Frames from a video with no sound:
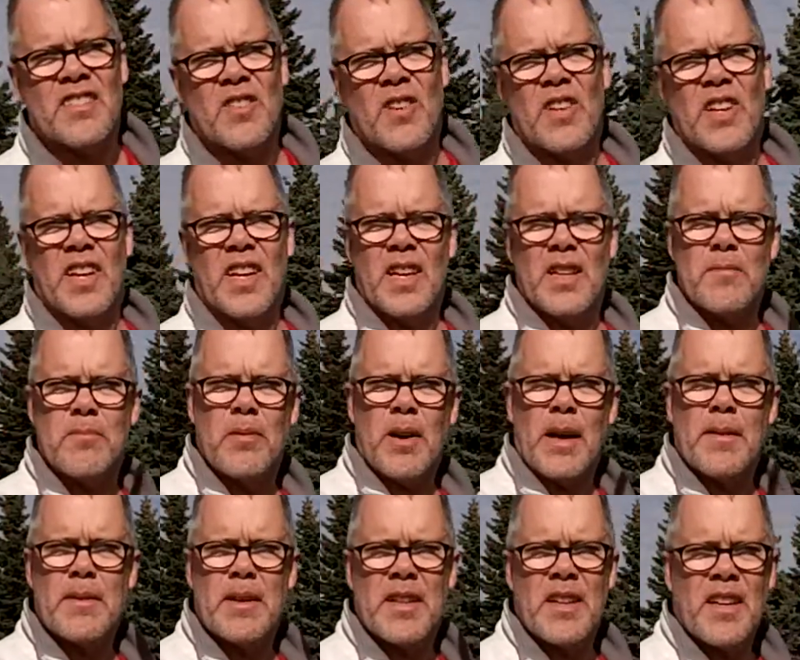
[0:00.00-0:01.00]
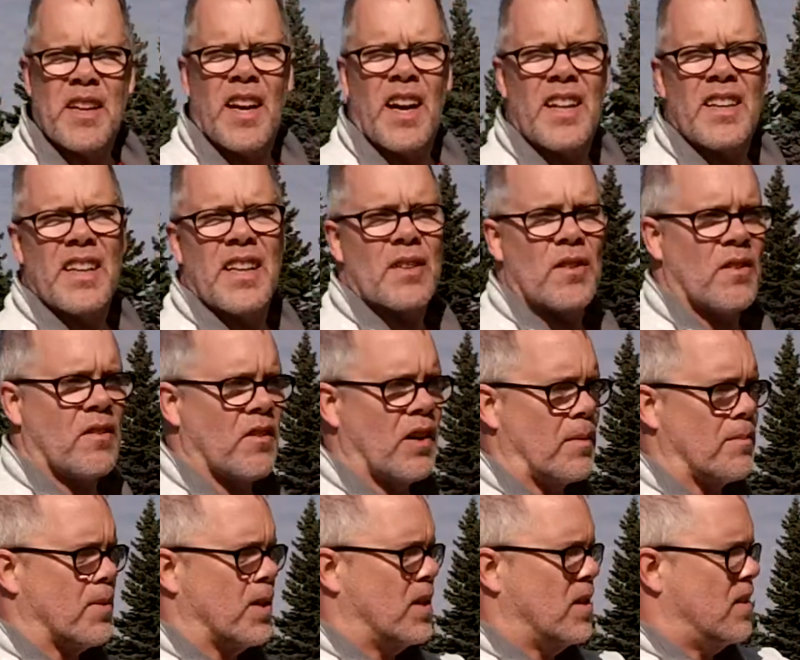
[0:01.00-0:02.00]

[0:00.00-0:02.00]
So again, probably the continental grip.